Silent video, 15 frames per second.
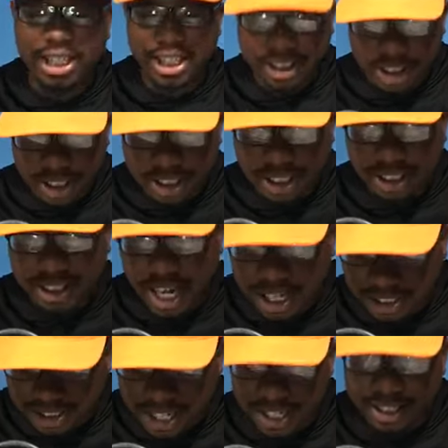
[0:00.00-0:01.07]
Yes, sir. There's a lot
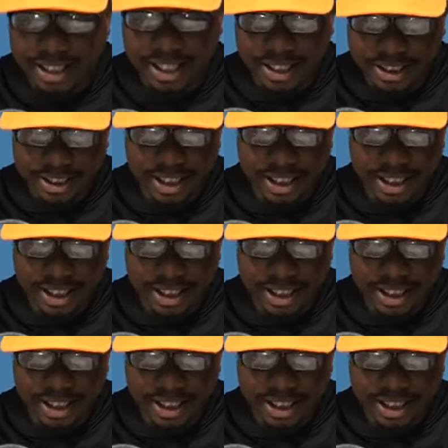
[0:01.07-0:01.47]
of techniques.